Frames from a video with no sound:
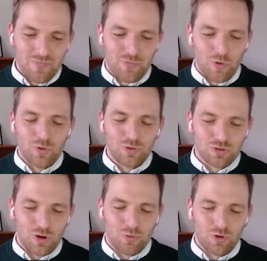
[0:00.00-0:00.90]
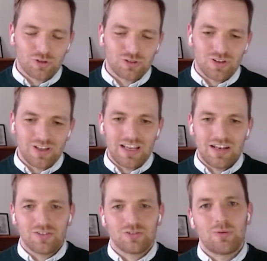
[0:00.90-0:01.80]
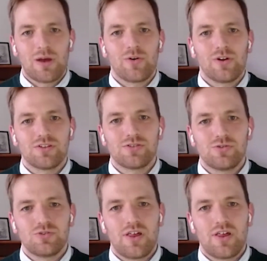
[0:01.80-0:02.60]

focus on production in some areas,